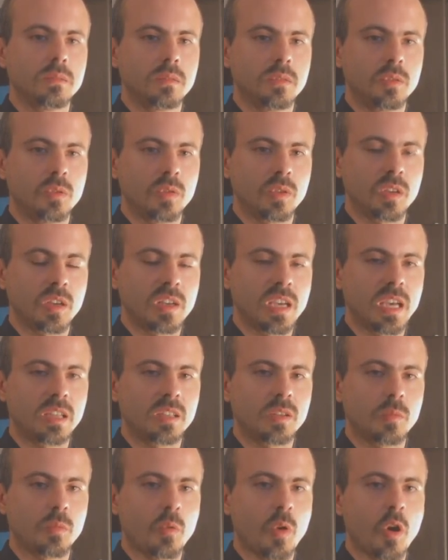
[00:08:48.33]
to
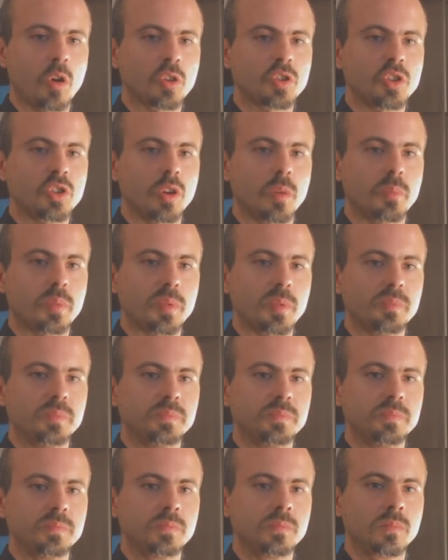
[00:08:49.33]
create a workshop,
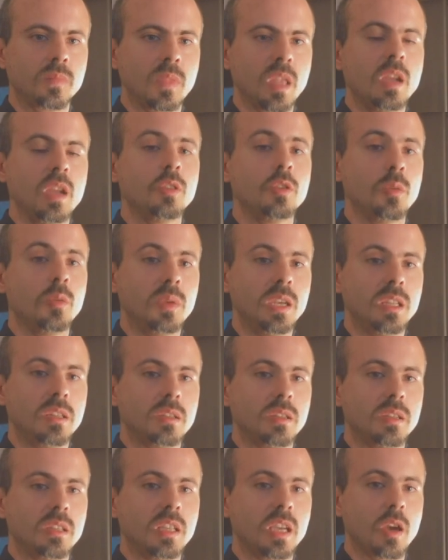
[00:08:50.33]
to
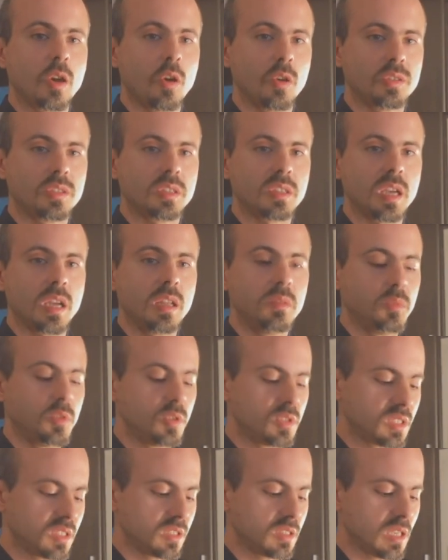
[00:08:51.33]
meet the gods and
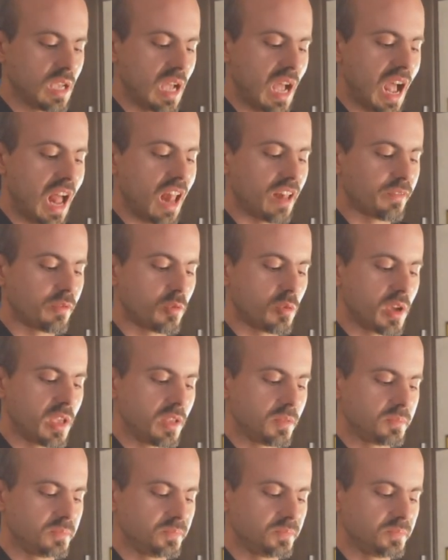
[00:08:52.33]
muses halfway.